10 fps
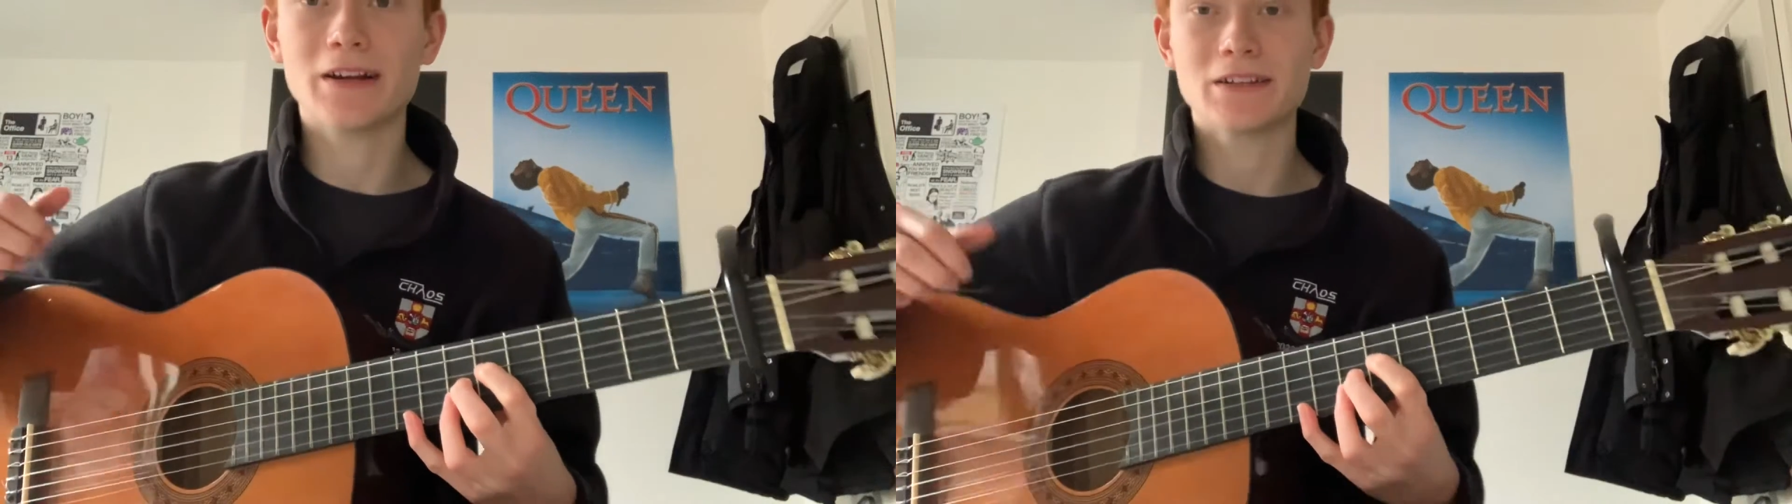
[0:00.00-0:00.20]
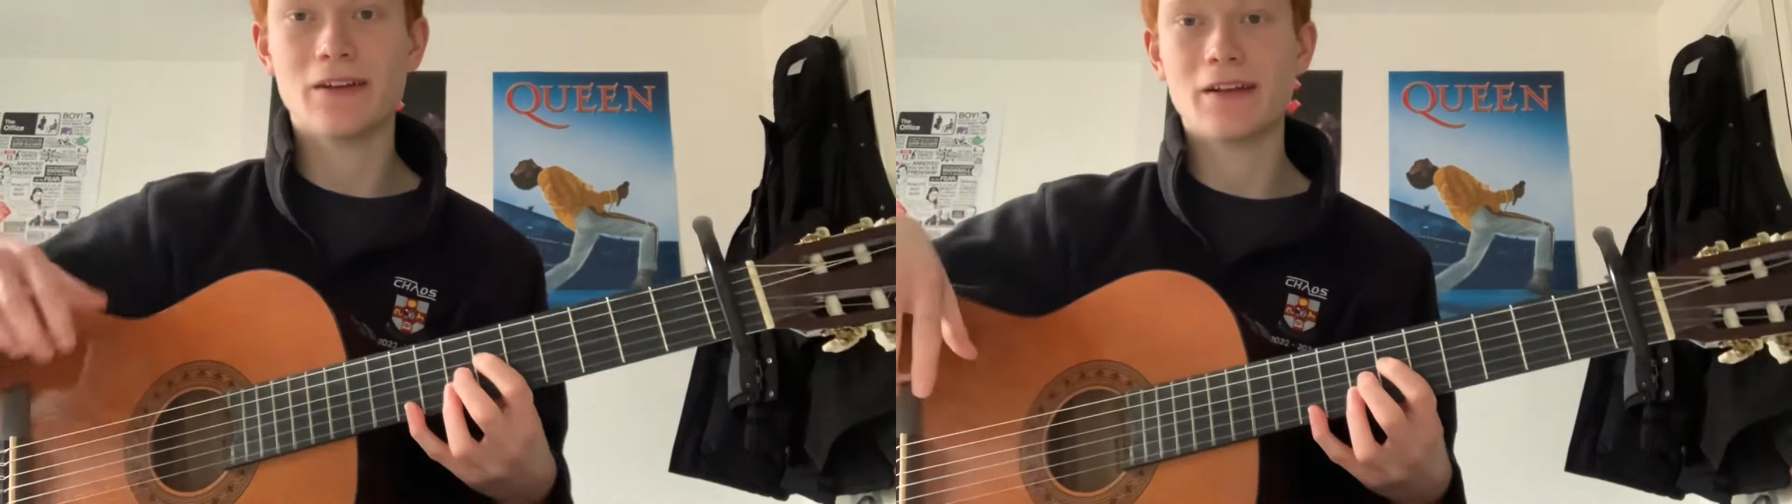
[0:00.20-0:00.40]

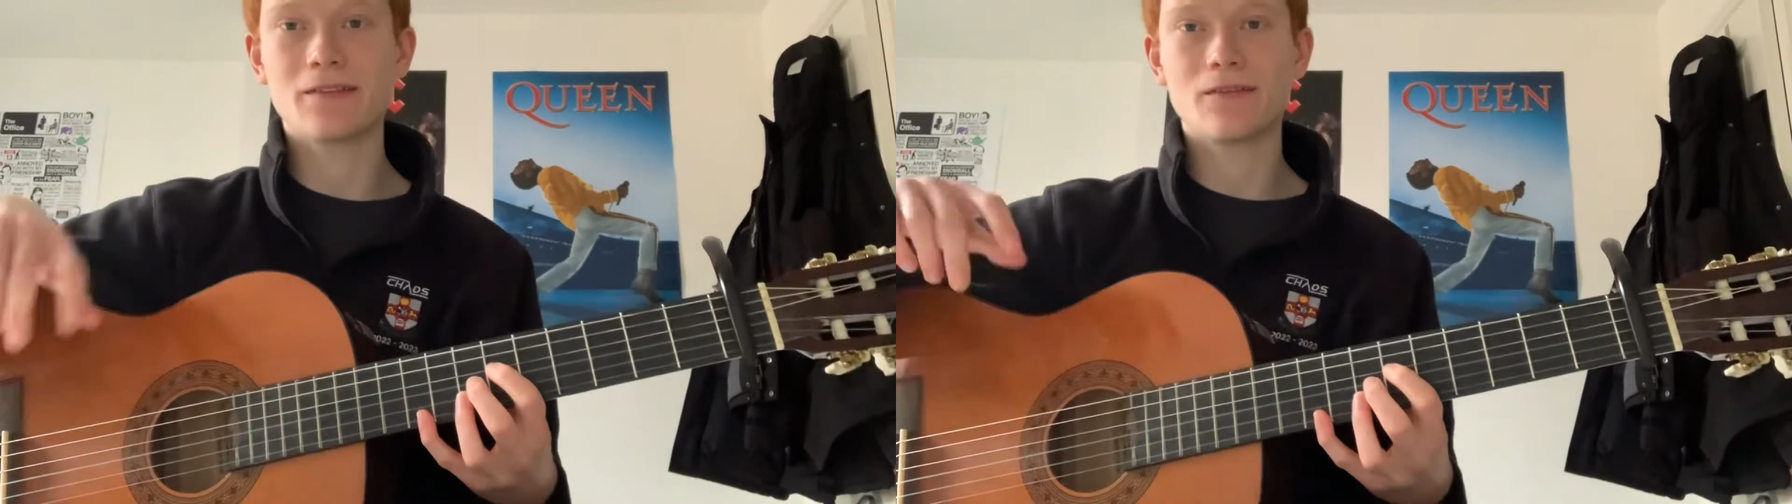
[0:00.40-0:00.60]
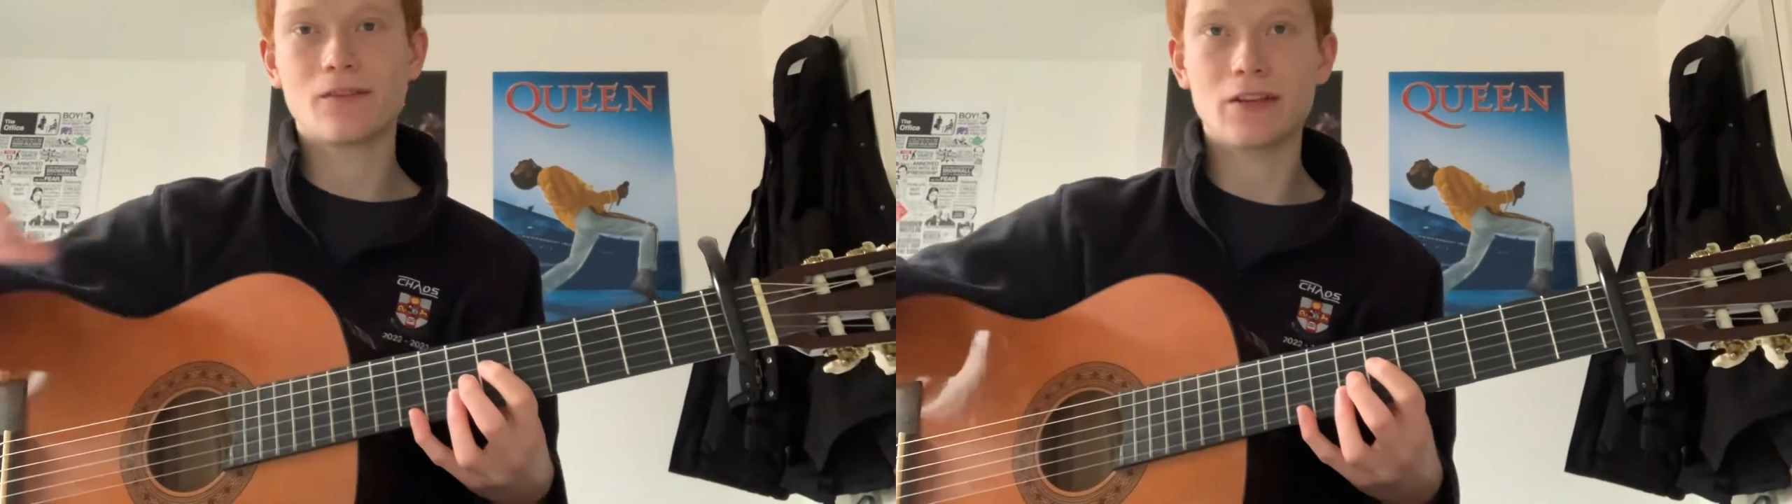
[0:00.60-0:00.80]
So
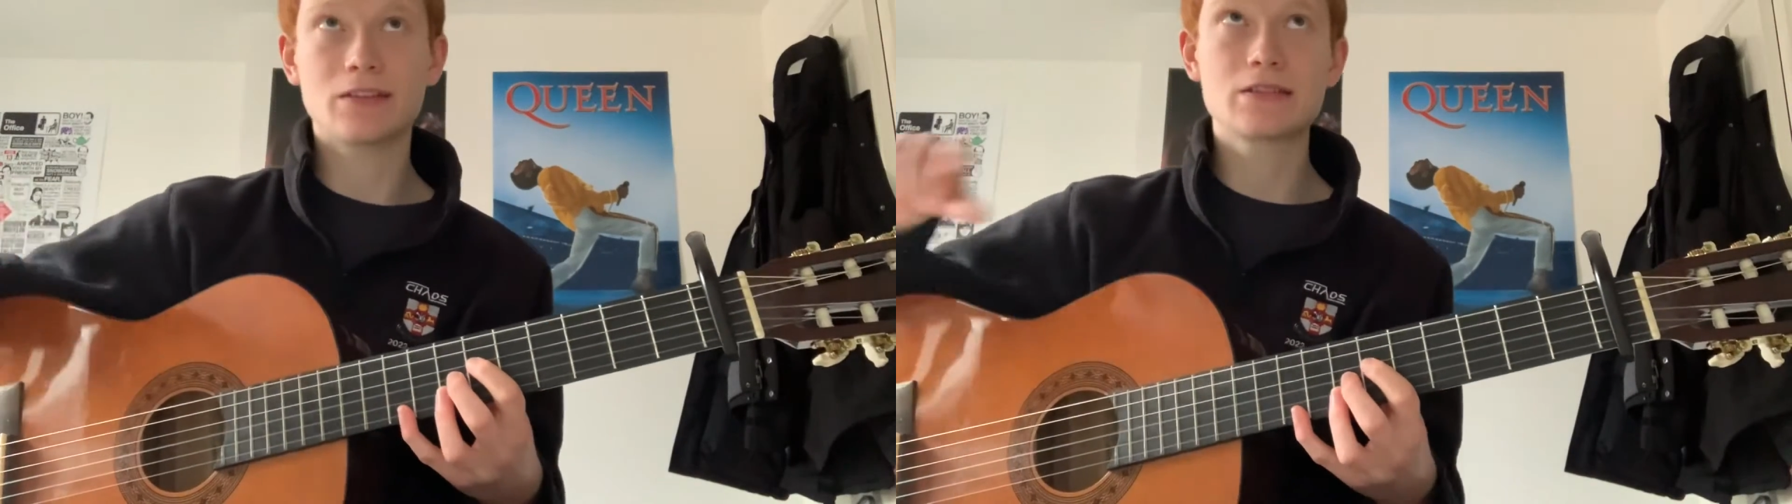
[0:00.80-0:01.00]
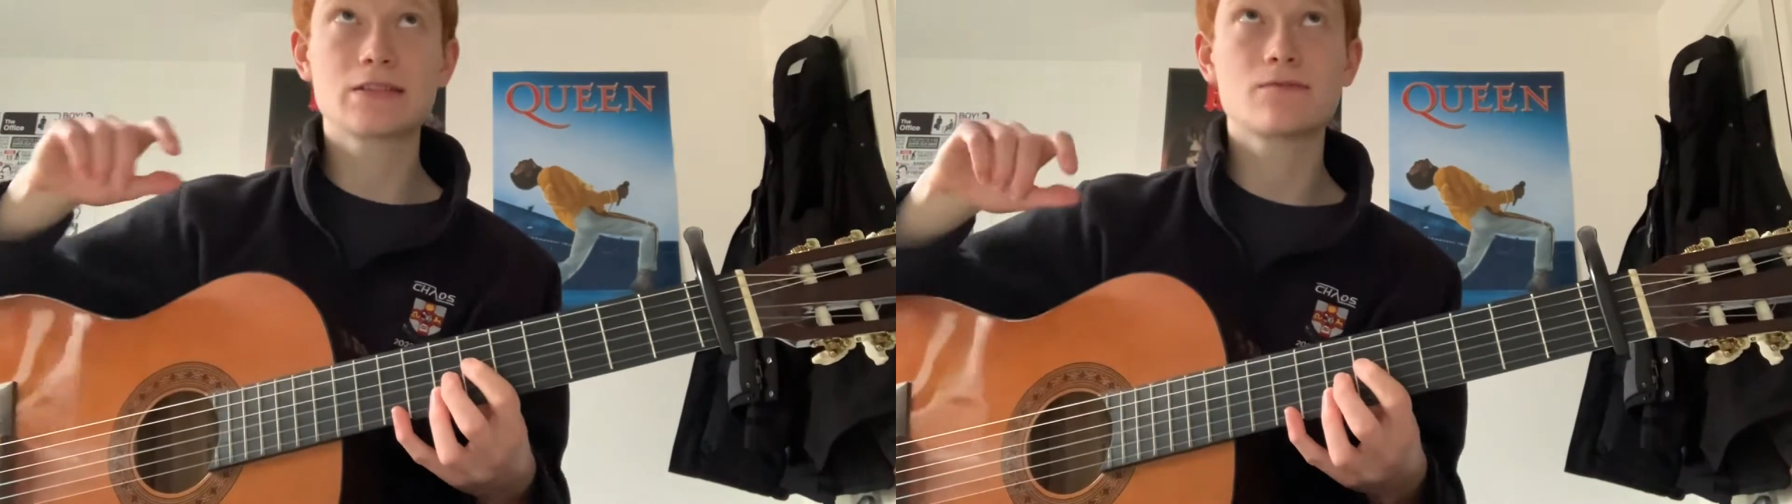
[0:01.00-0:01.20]
then
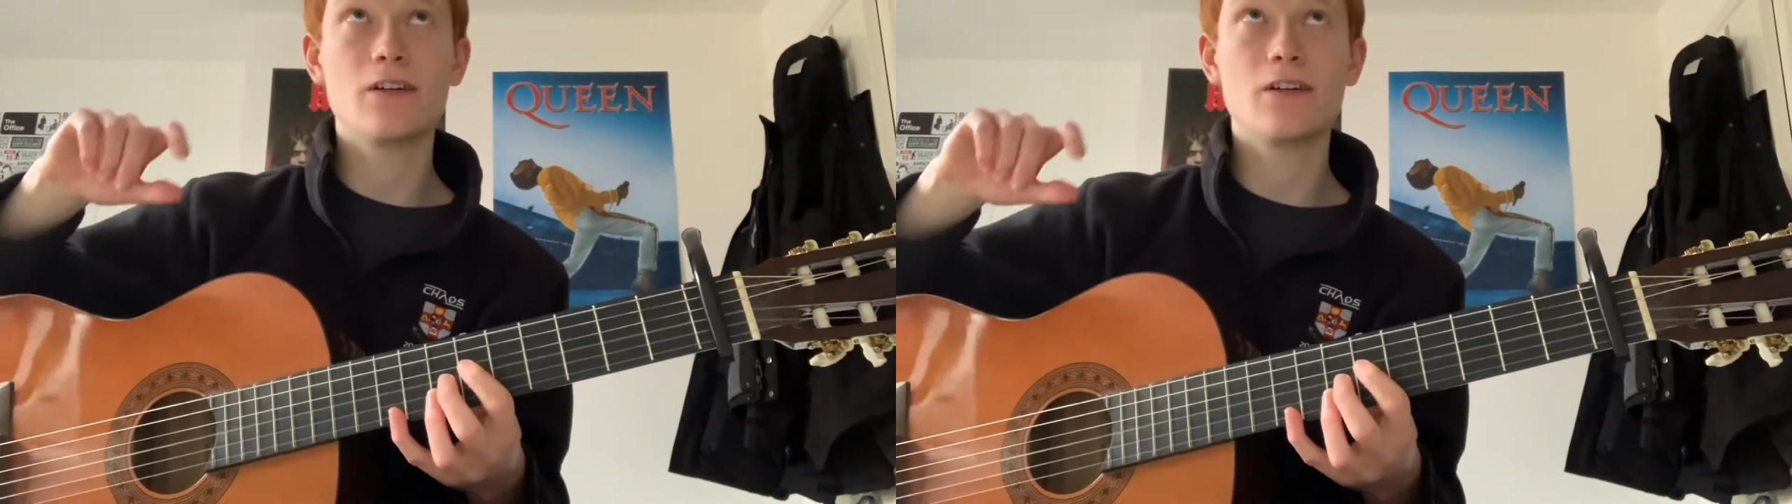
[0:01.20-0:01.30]
this